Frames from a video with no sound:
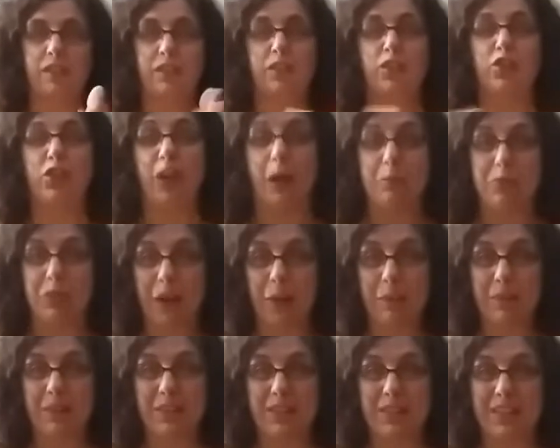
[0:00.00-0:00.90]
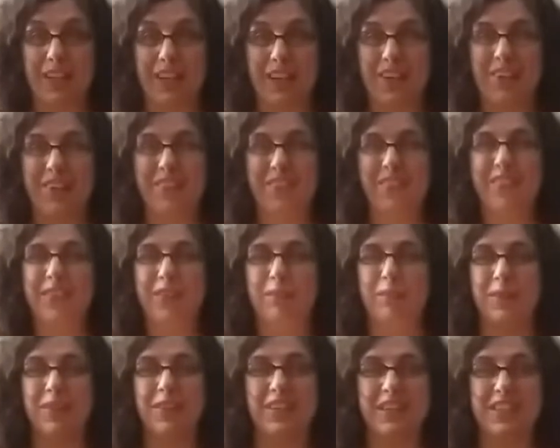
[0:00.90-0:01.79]
chop, let's go.
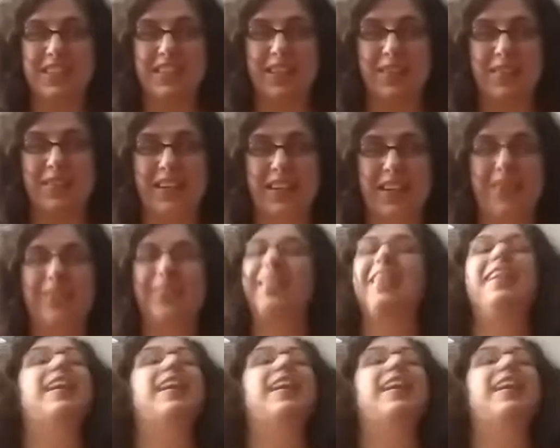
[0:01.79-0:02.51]
Birthday's coming up.